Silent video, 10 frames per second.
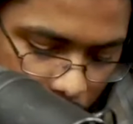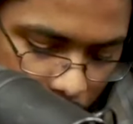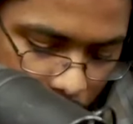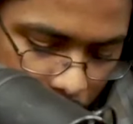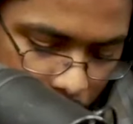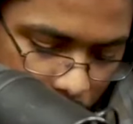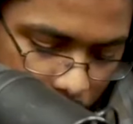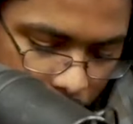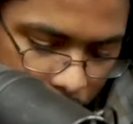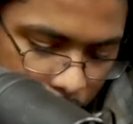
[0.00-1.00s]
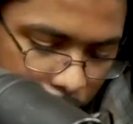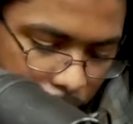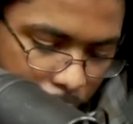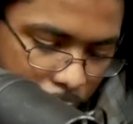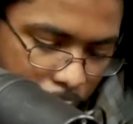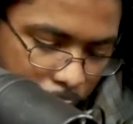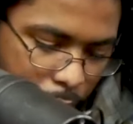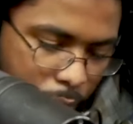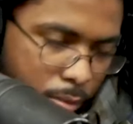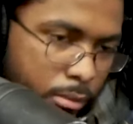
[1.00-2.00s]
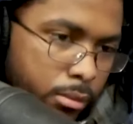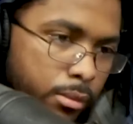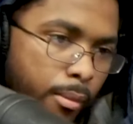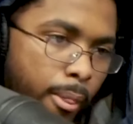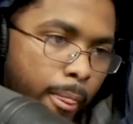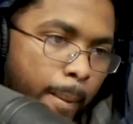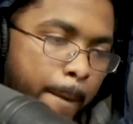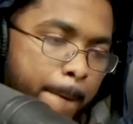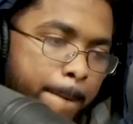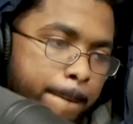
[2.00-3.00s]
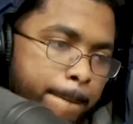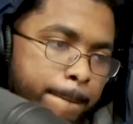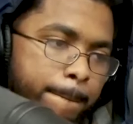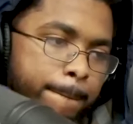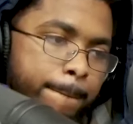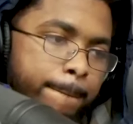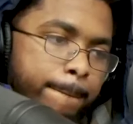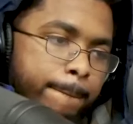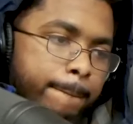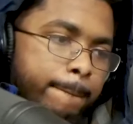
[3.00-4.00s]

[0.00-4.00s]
(silent)